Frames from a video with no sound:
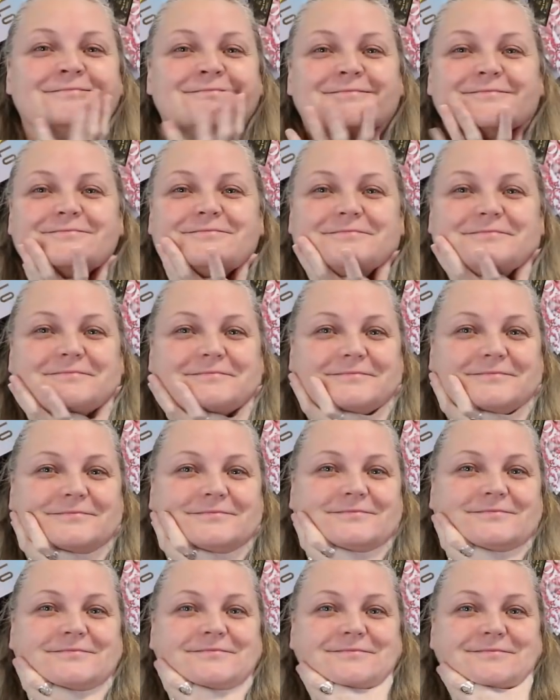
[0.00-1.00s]

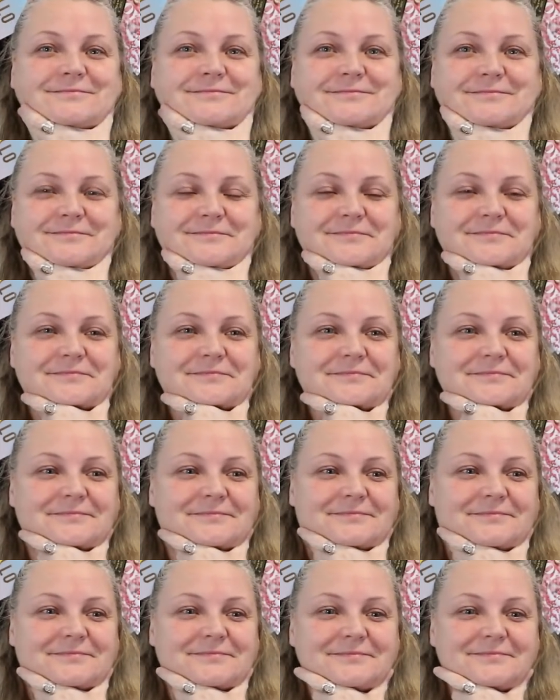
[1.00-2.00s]

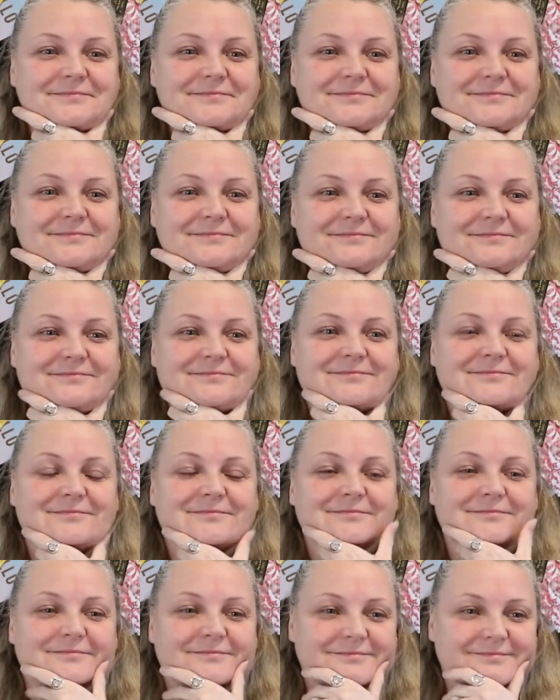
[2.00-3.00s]

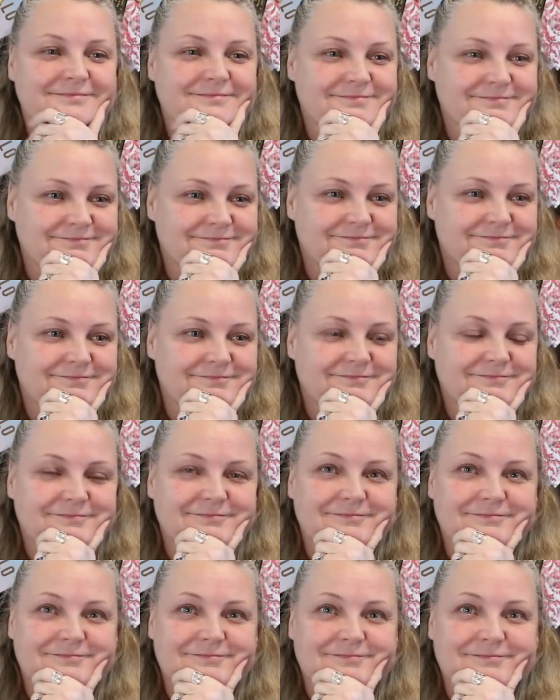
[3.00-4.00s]

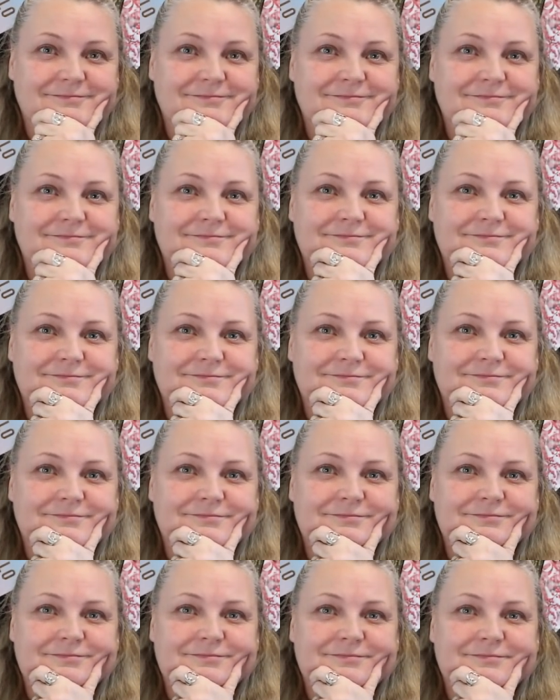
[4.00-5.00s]

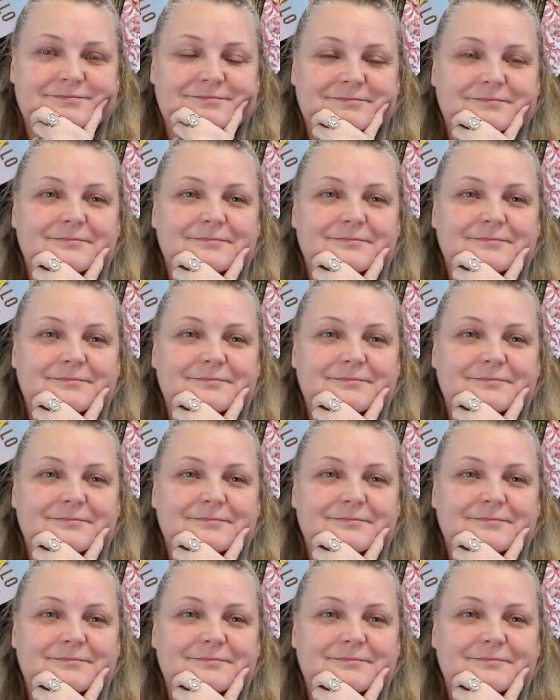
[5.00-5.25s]
[no speech]